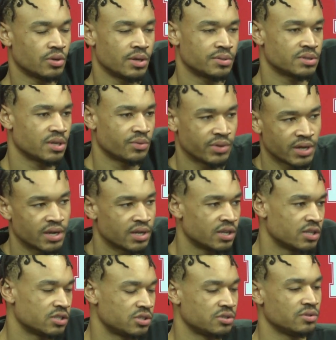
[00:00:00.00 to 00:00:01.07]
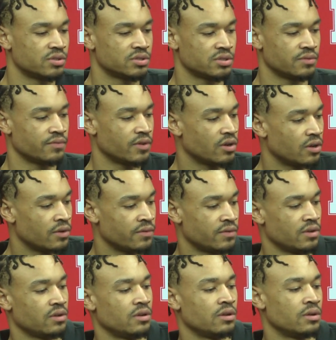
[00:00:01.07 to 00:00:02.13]
I was like, we got to get shooters involved
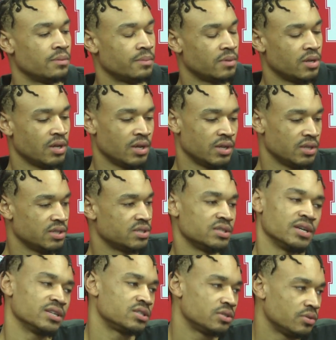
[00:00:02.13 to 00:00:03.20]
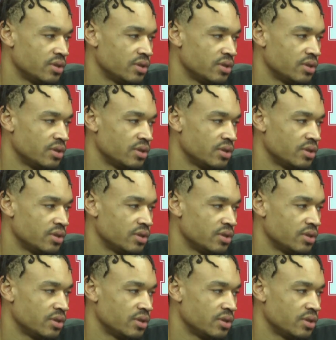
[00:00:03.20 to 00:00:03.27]
these next